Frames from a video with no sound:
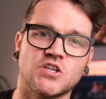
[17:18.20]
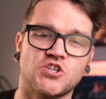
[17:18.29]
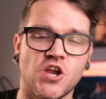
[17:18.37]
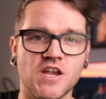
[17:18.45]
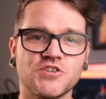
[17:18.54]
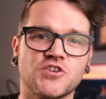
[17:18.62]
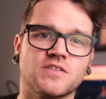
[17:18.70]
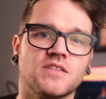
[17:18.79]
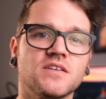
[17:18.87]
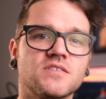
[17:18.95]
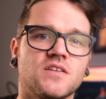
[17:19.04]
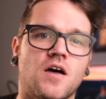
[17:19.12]
Changing
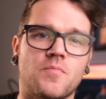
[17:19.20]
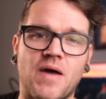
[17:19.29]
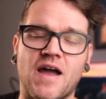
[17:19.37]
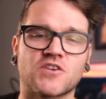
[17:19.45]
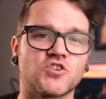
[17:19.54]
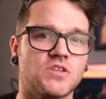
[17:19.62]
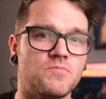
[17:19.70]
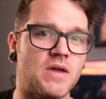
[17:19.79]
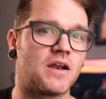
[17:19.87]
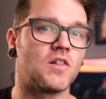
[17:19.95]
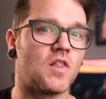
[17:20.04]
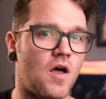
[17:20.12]
this up actually
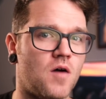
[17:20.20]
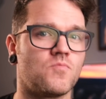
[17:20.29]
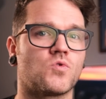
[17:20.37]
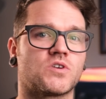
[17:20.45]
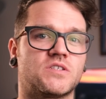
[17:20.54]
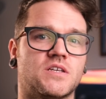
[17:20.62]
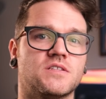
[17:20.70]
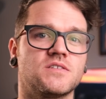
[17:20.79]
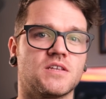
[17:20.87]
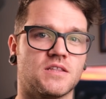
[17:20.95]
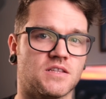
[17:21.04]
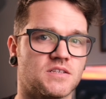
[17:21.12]
made a lot more sense
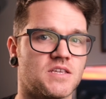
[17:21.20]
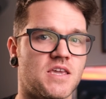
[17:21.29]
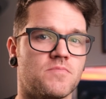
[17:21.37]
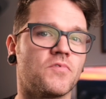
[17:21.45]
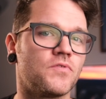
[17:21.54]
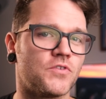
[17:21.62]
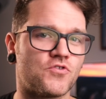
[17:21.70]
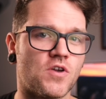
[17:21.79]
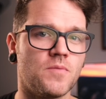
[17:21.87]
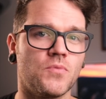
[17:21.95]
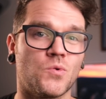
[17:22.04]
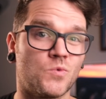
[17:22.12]
in the scheme of the
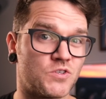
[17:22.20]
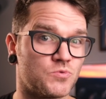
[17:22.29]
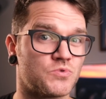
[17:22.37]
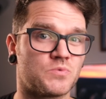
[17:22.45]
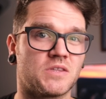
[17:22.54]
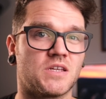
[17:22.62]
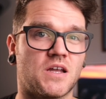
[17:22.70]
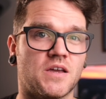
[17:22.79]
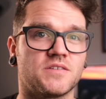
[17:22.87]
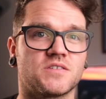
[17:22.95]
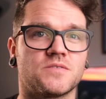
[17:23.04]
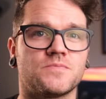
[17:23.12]
trip, which was really nice.